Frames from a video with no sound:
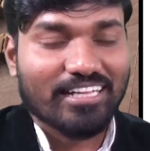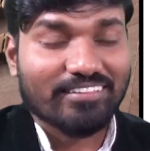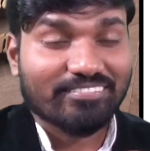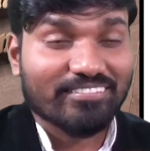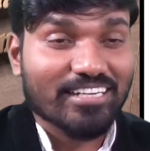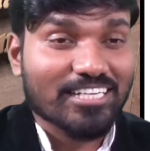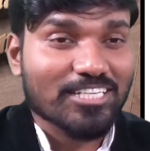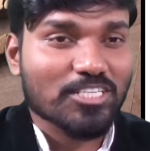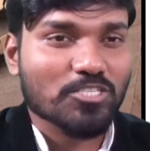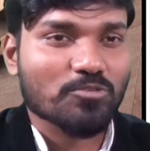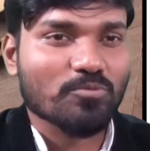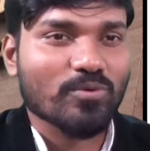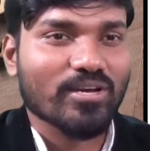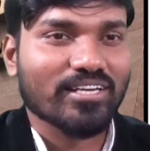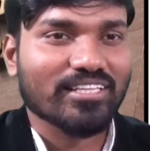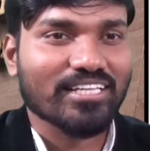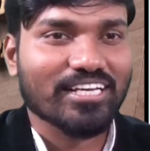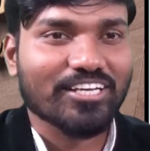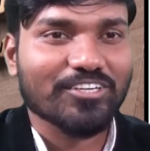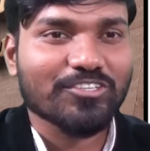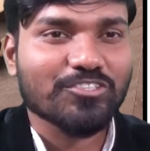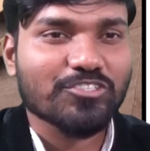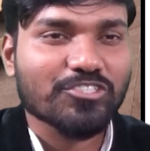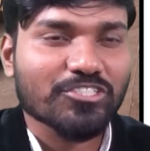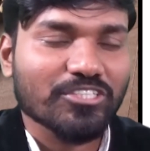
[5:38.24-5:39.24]
That's where
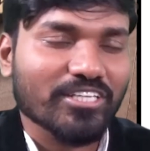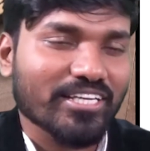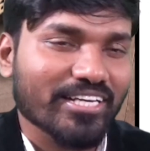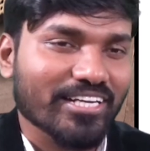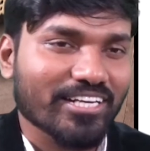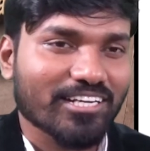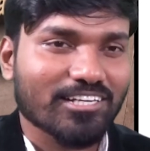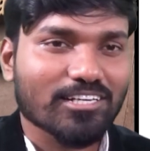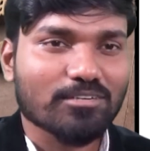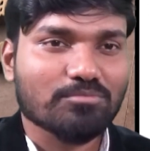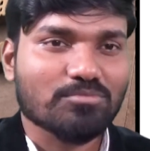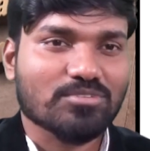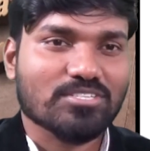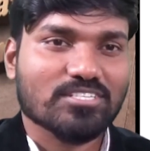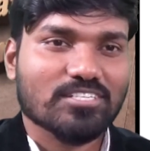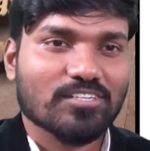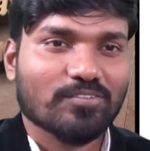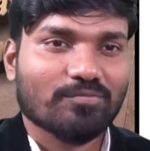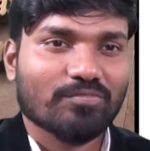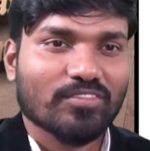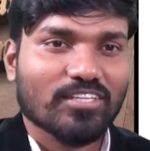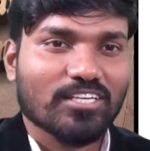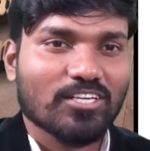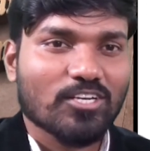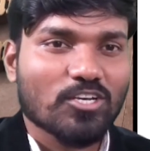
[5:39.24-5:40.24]
the engineering comes.
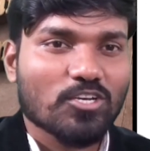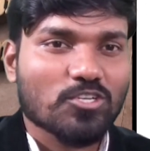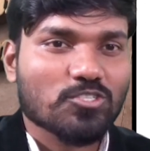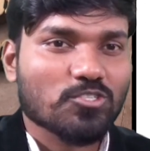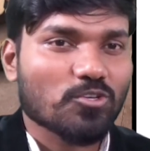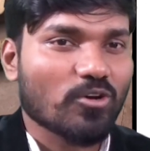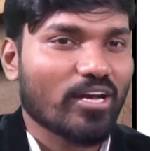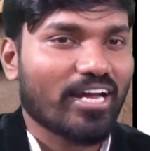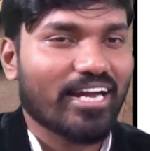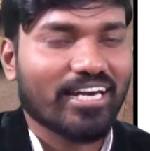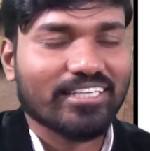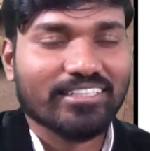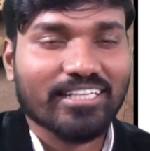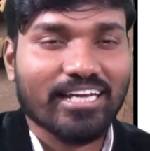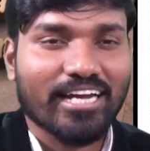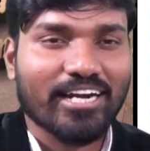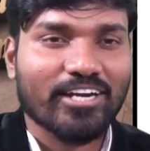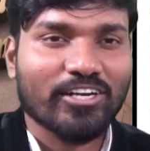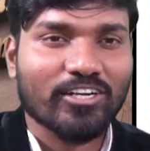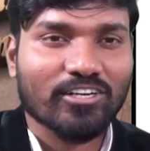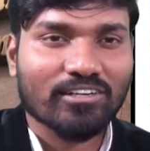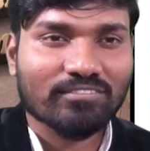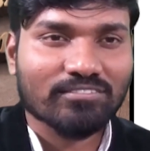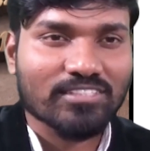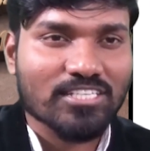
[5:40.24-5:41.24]
So at the
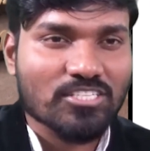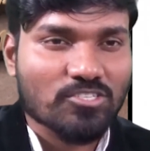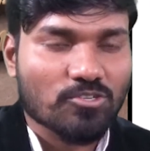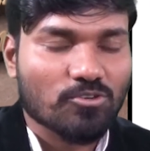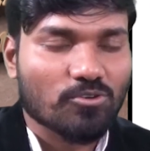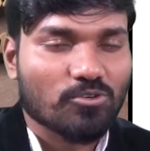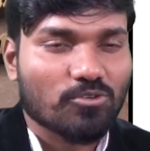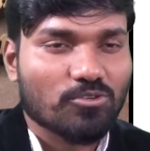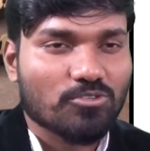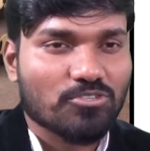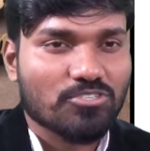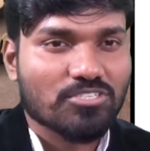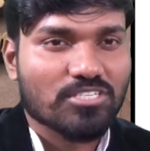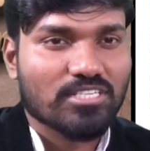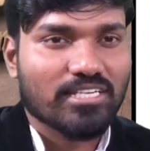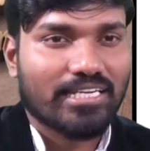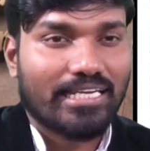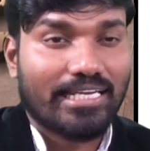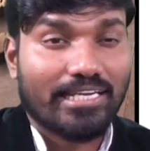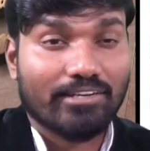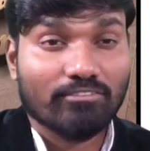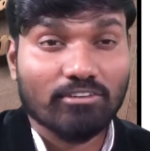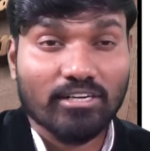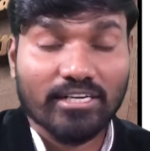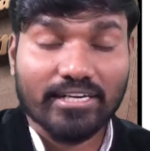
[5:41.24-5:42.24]
end of this course,
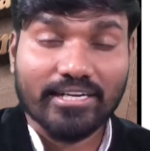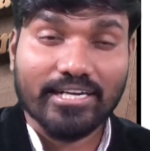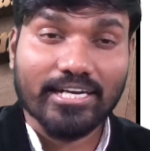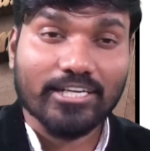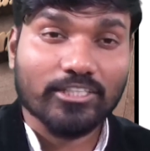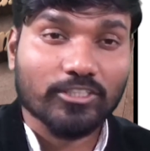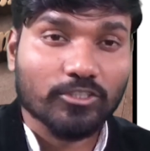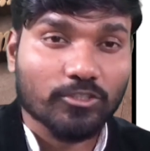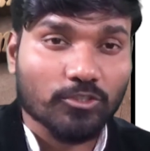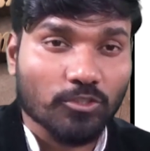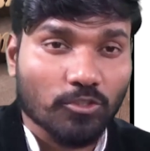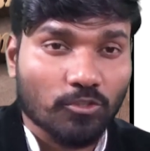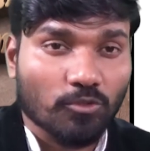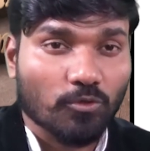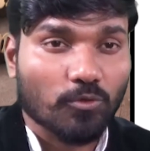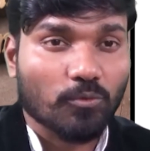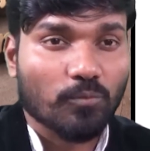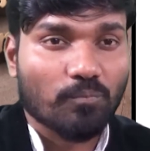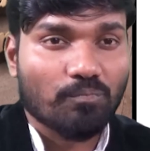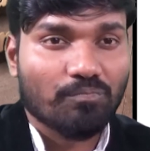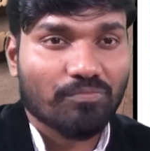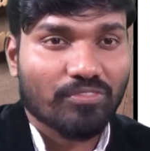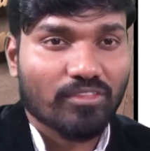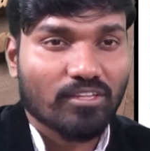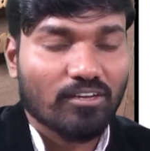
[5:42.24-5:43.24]
you will get to
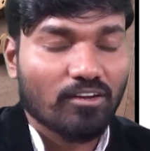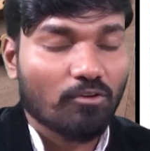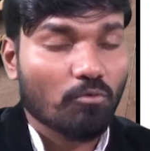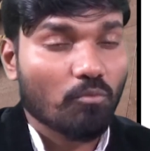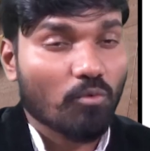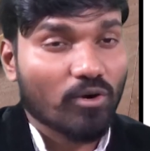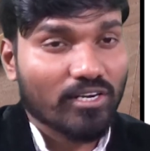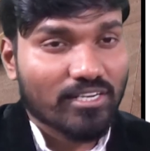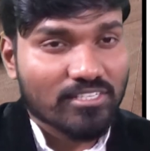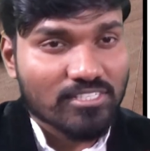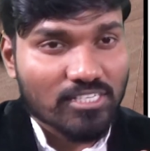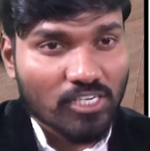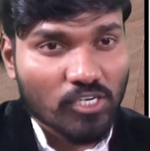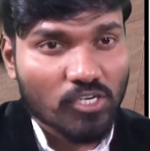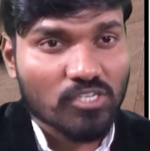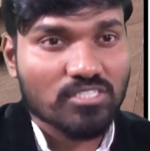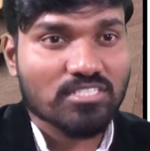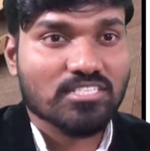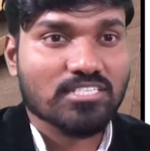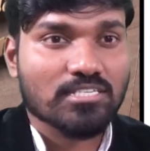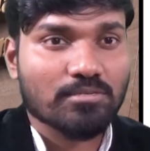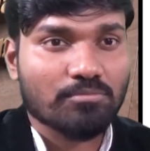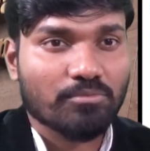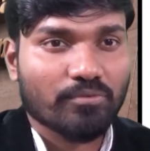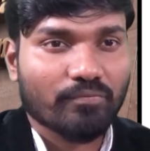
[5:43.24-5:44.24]
know what is a
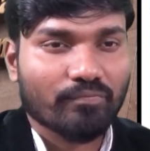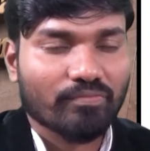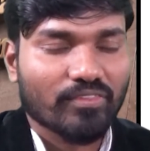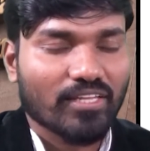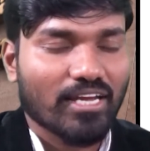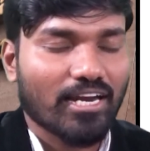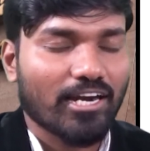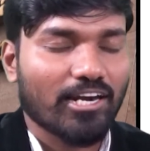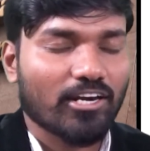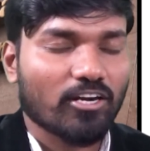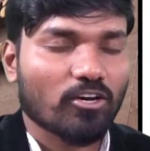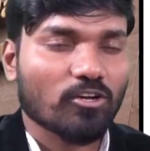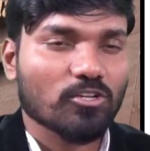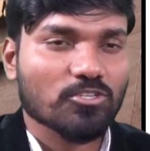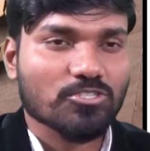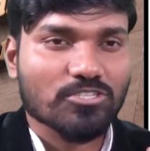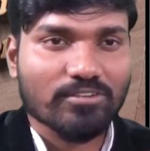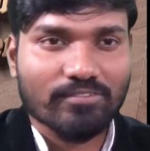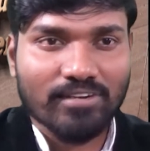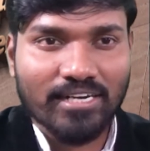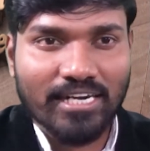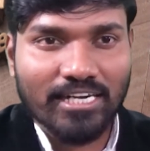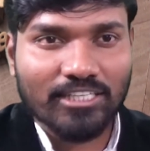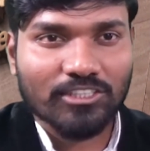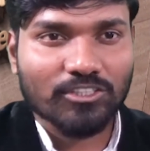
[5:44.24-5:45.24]
concept, and also
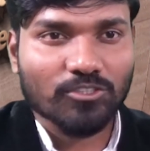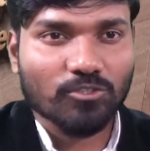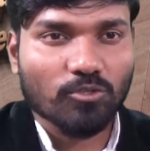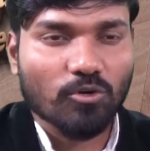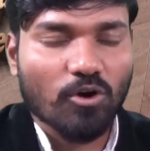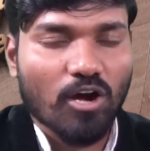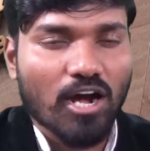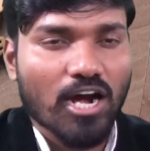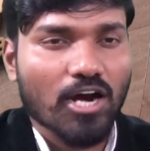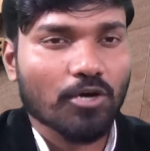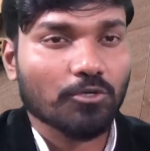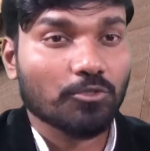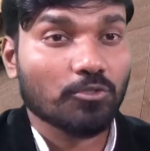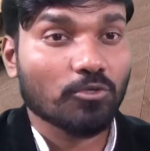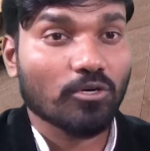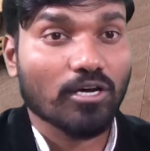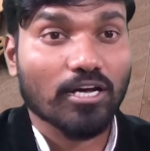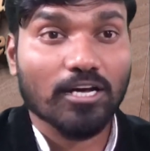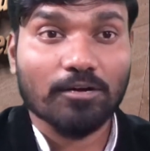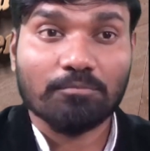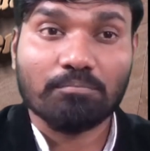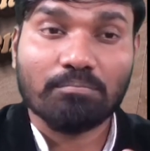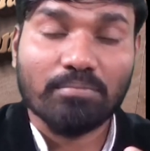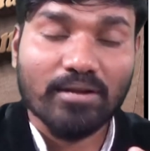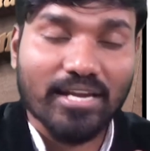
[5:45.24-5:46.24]
you will get to know how to
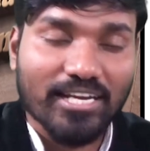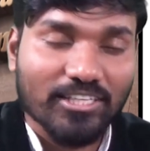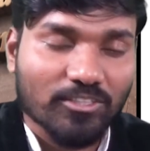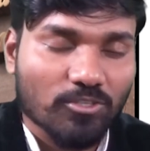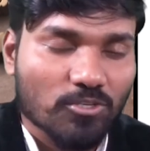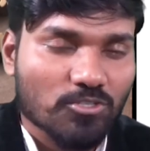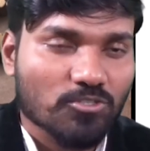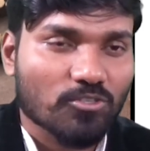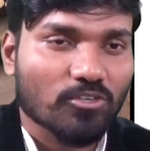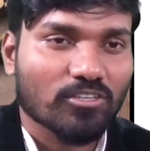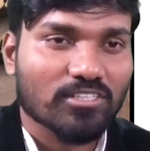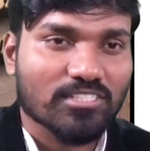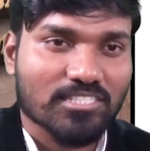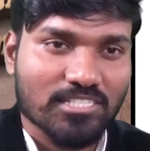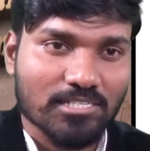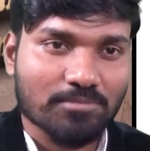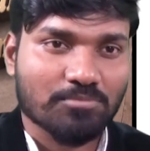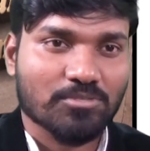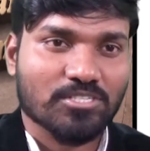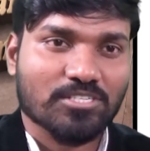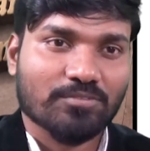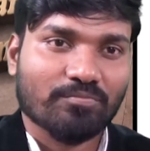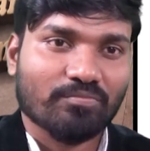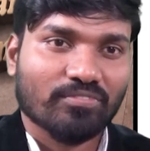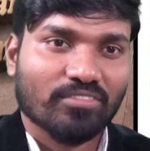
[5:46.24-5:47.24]
apply those
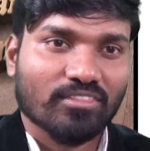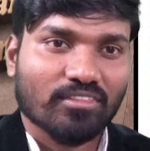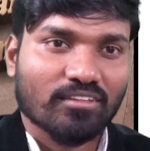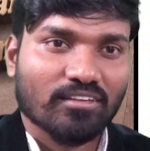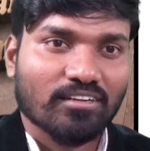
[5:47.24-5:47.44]
concepts.